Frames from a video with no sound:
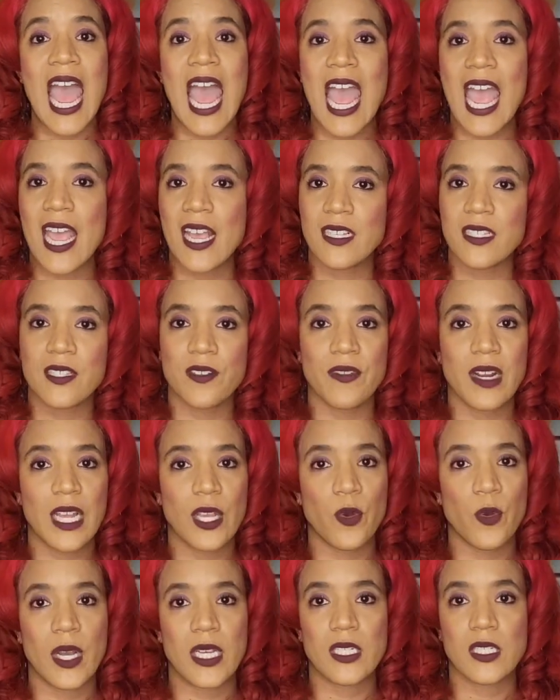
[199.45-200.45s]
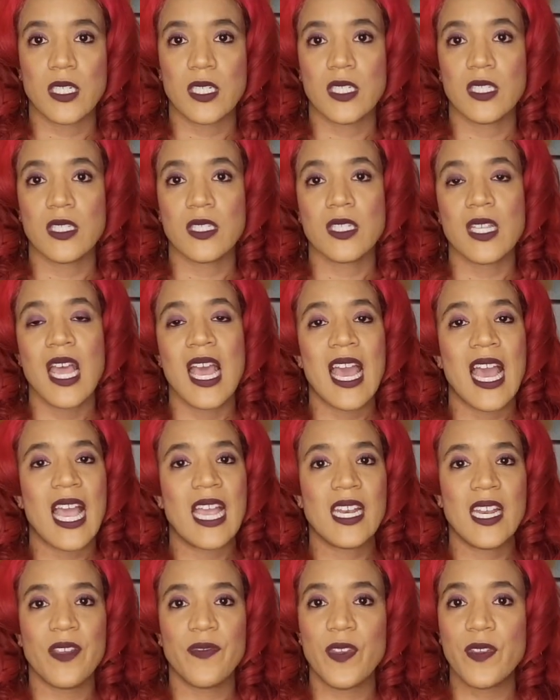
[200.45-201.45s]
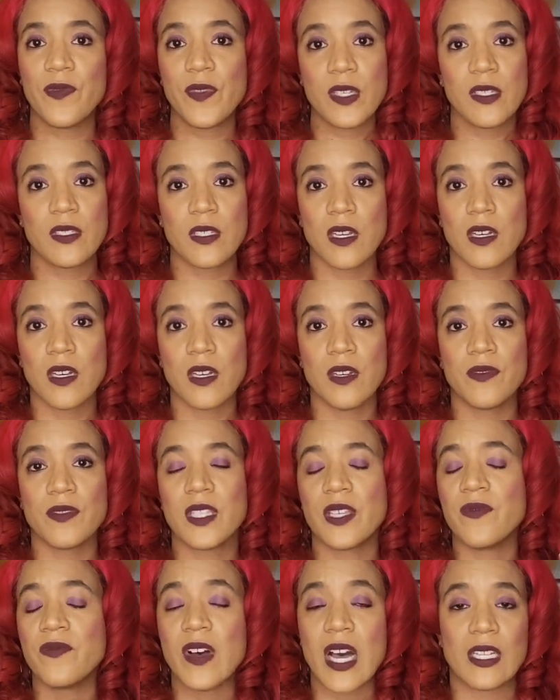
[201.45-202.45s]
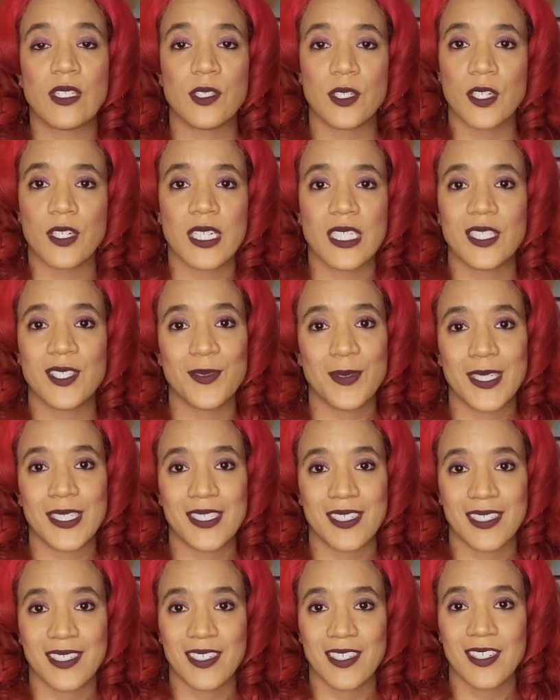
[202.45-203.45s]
ask the right questions, and if it feels off, then follow your intuition.